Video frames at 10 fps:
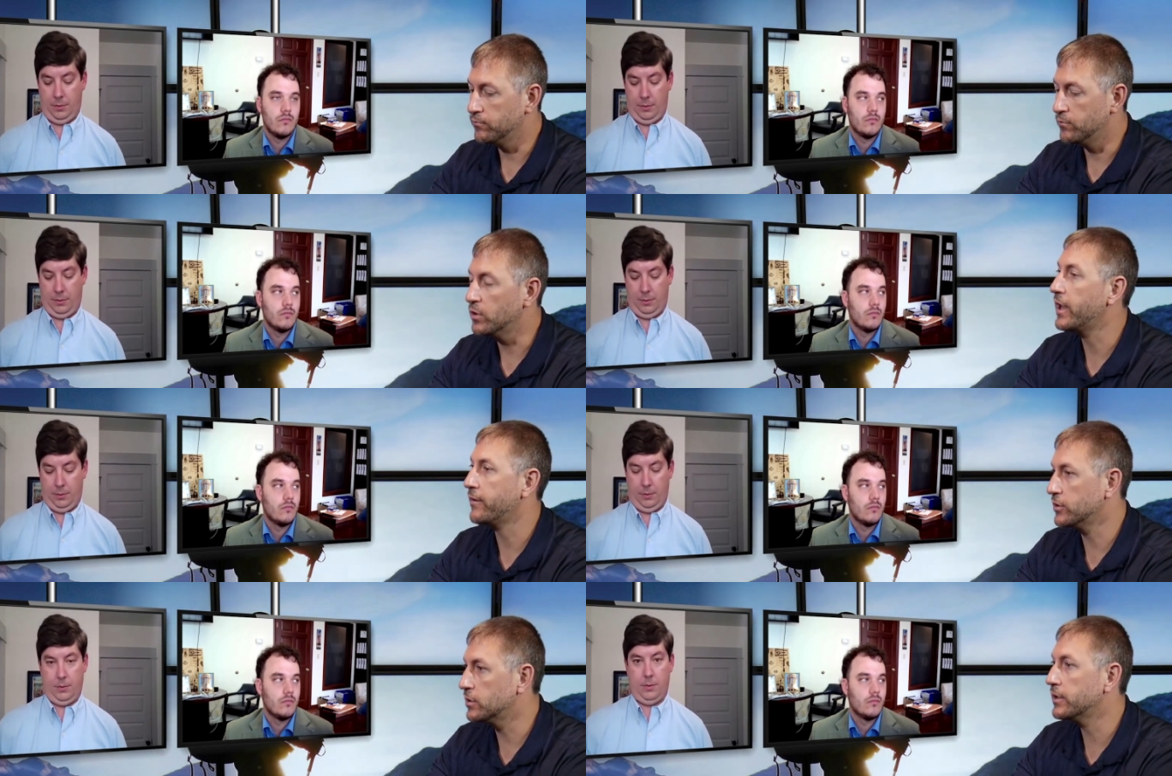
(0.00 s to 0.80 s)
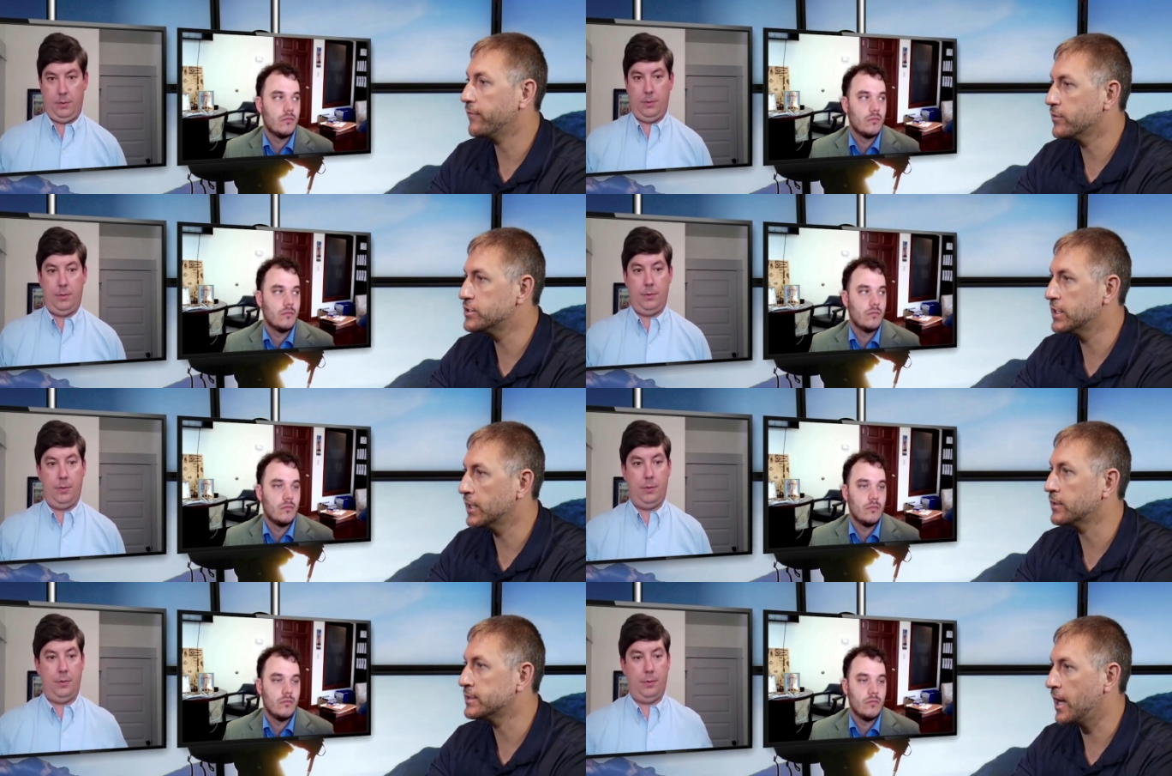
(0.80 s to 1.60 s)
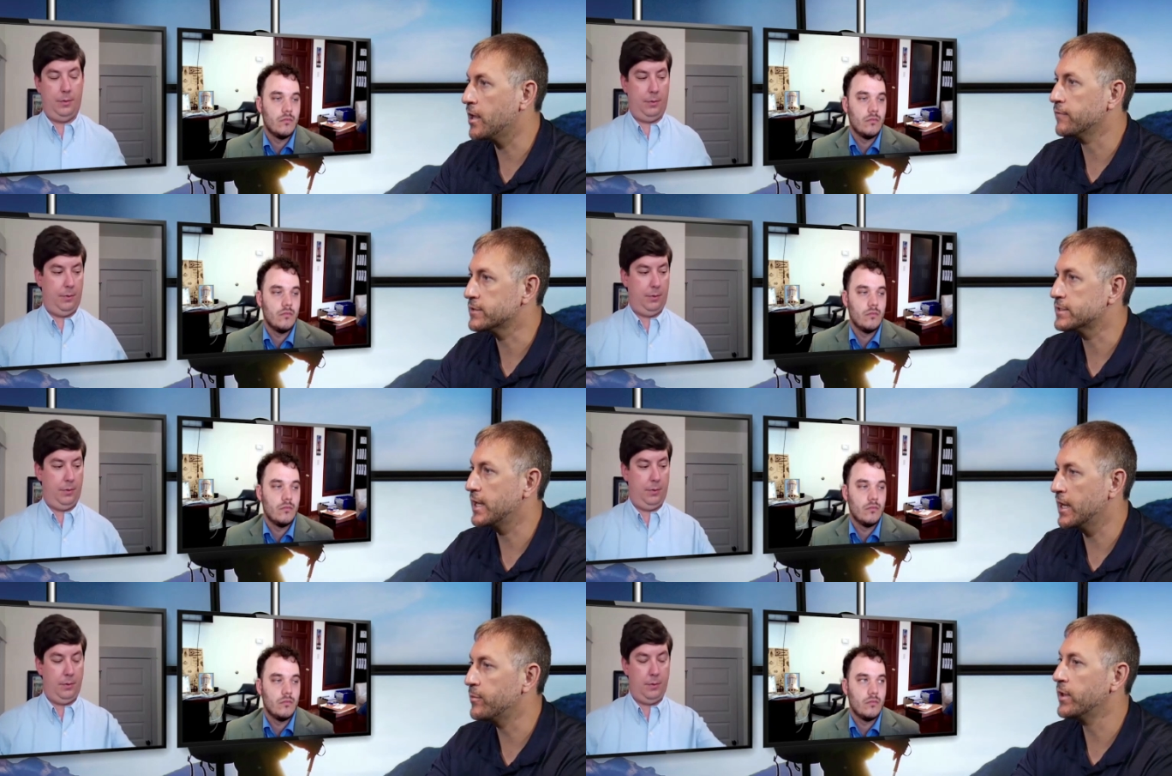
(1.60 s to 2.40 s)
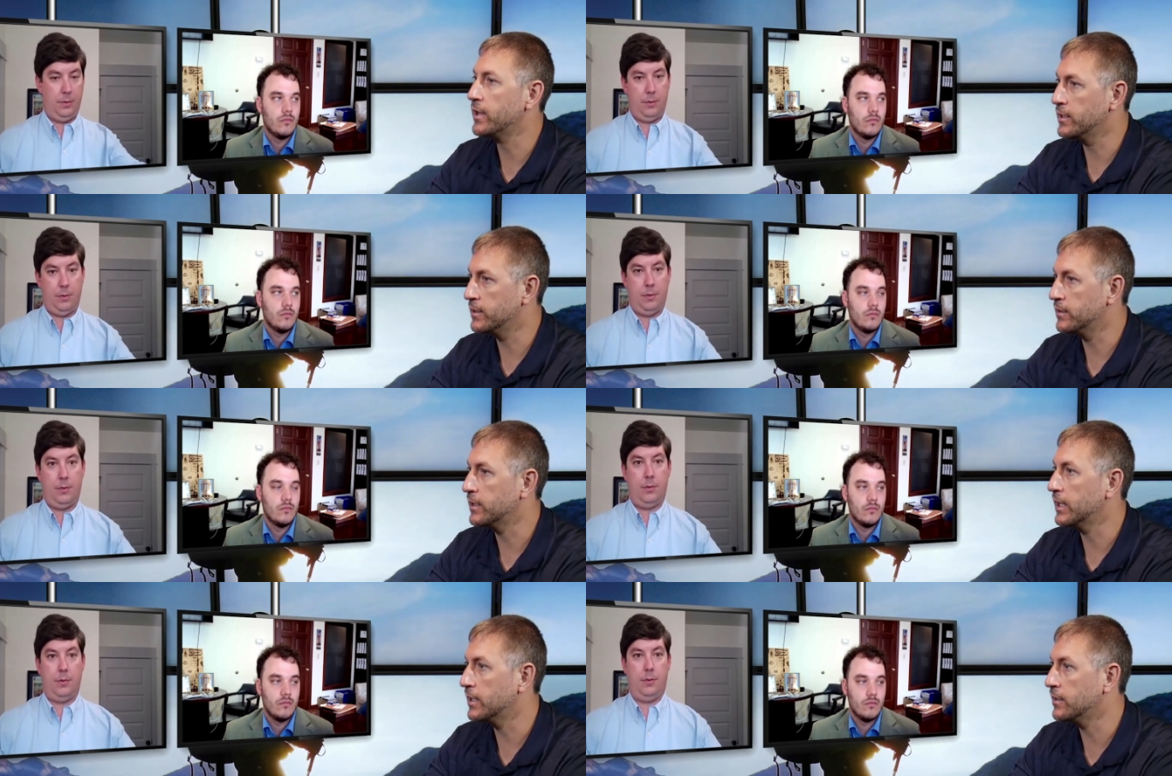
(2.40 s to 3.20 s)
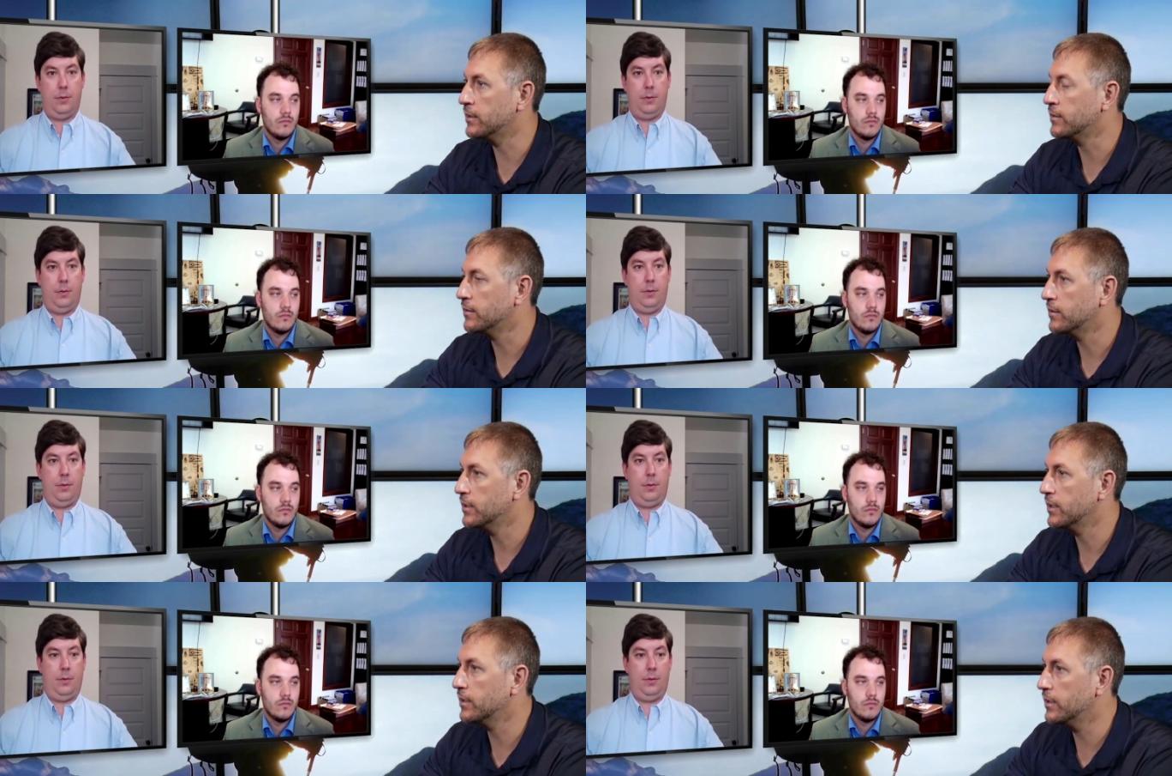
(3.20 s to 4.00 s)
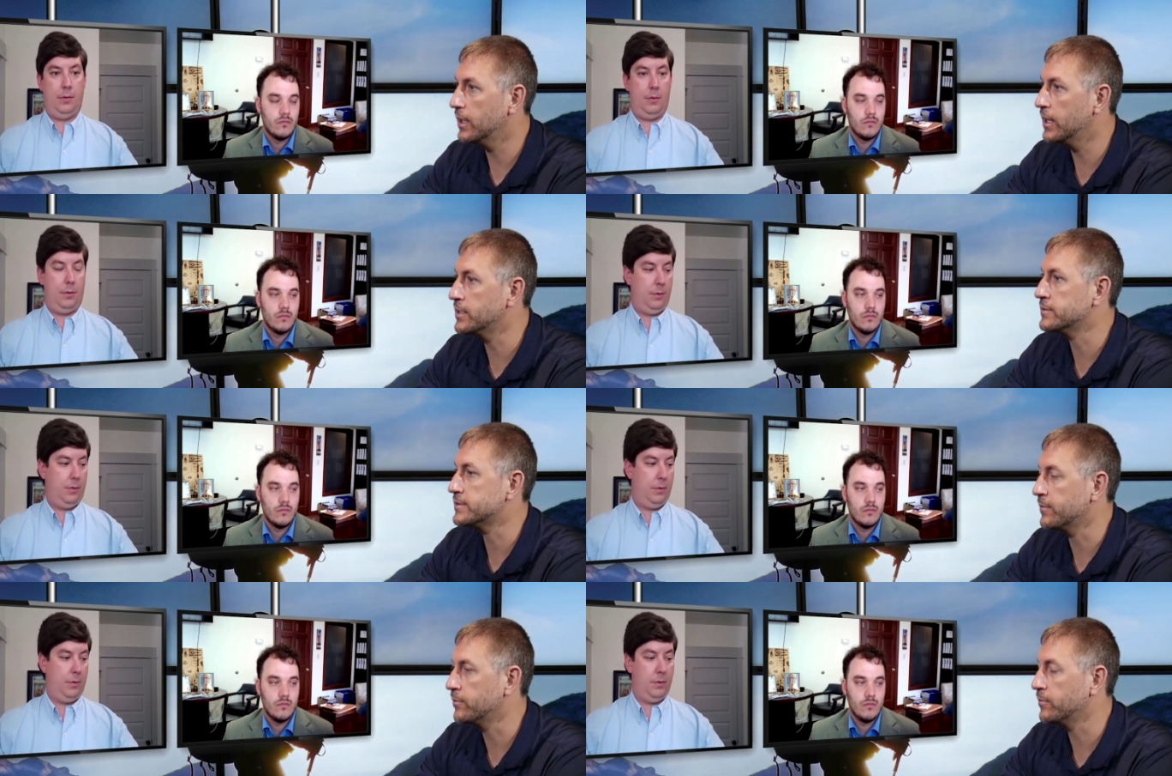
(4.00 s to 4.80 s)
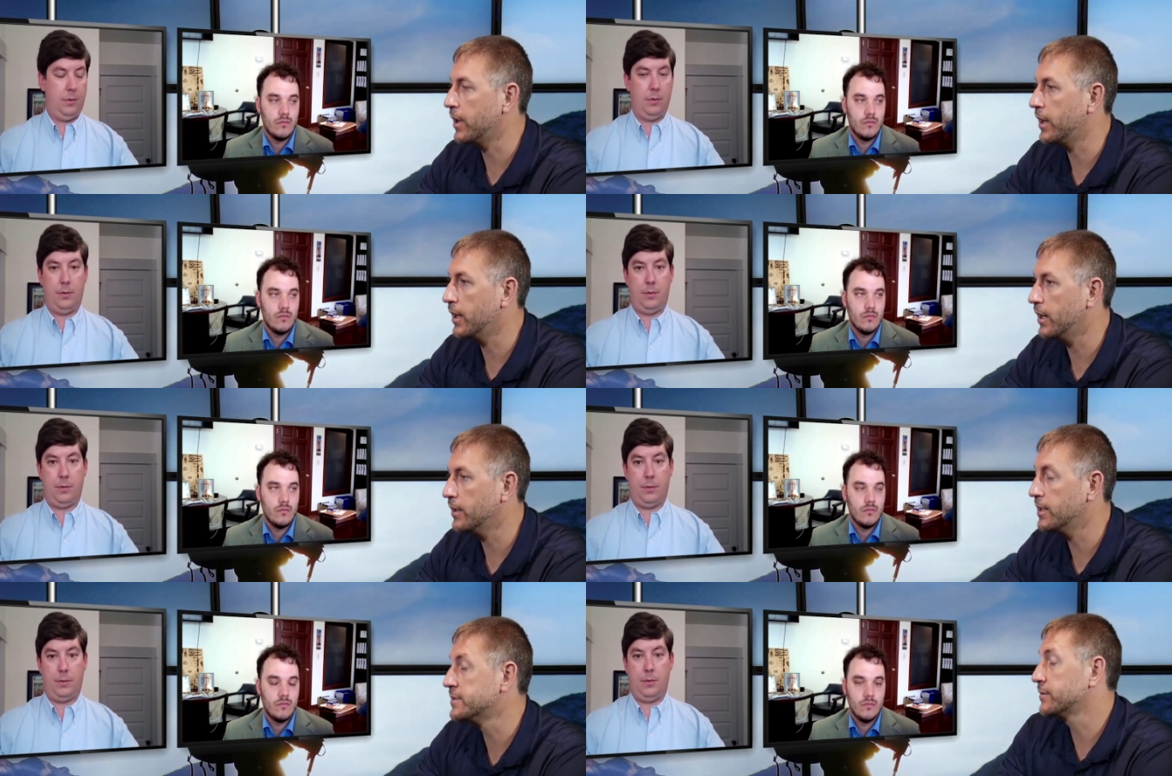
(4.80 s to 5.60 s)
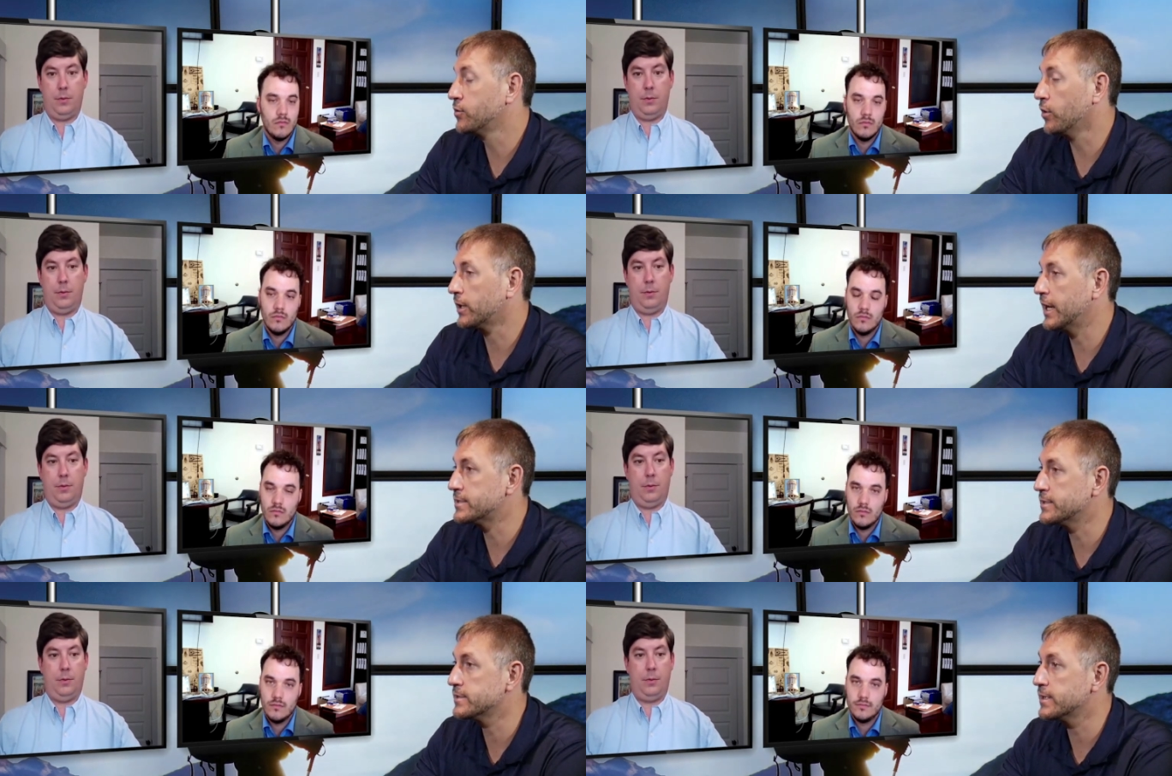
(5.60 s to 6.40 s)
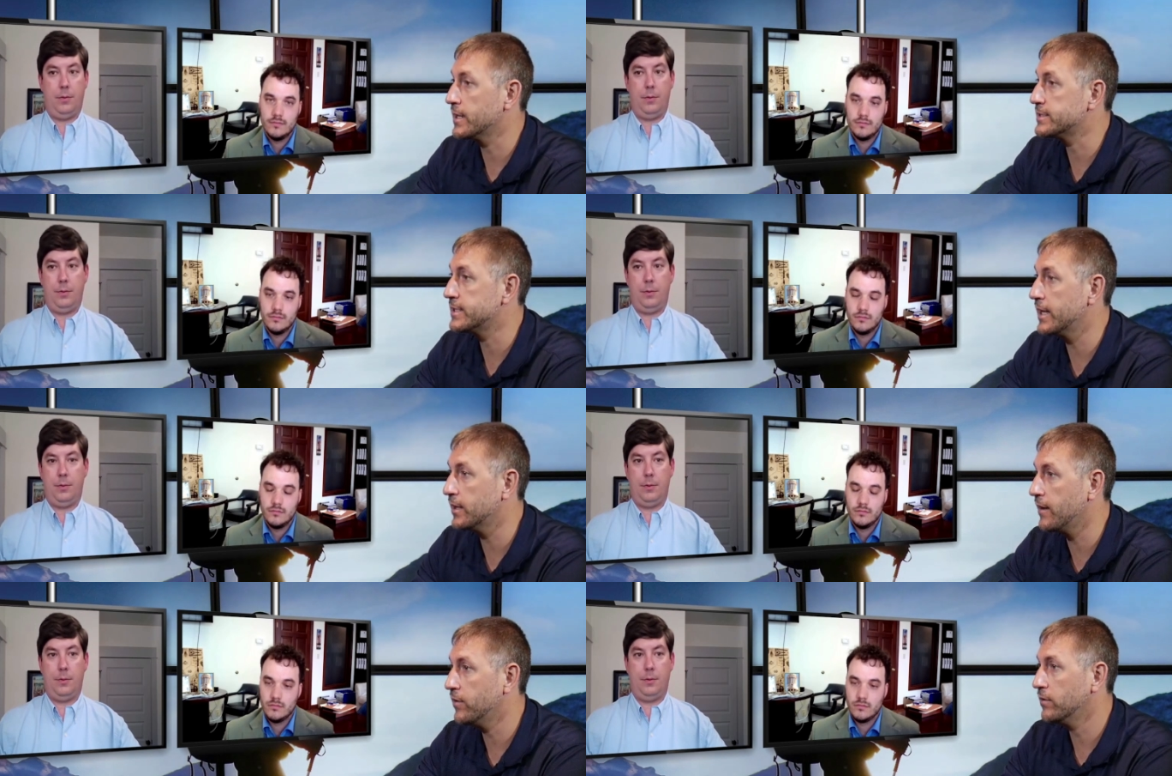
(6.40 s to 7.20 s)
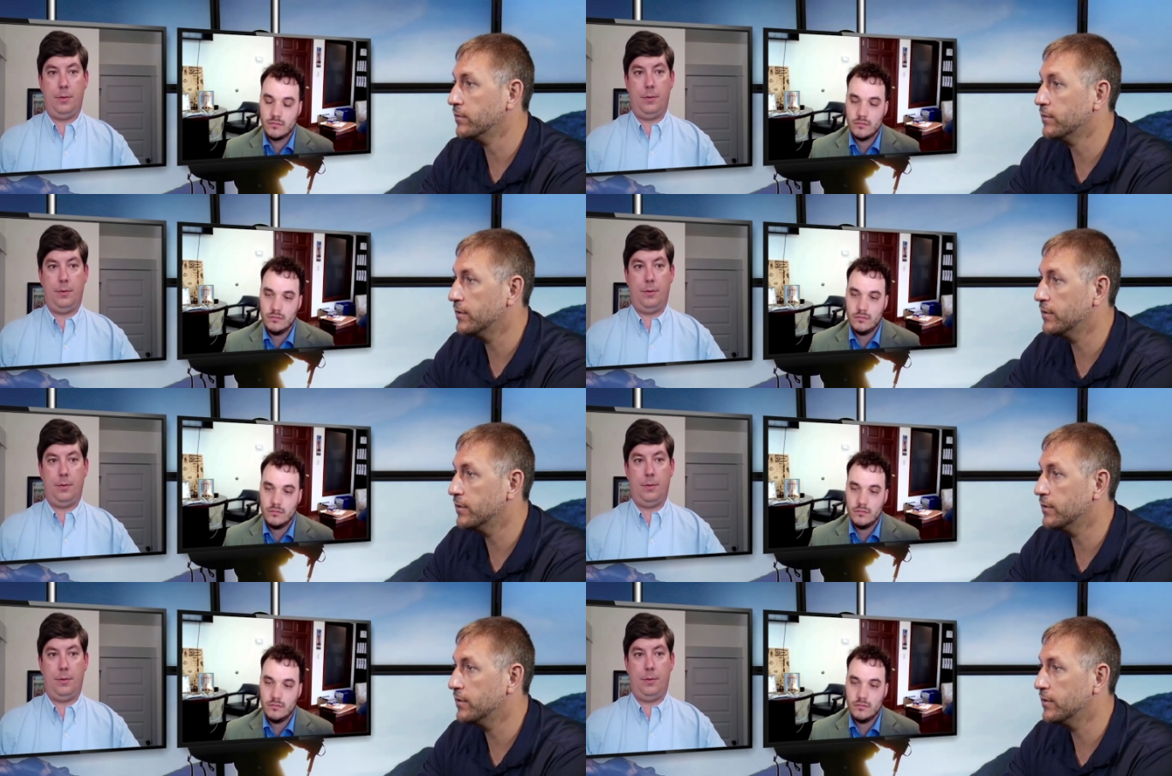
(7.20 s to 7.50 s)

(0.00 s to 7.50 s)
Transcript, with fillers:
Speaker 1: le- leveraging the Tyler versus Hennepin in in some uh, in court cases at a state level?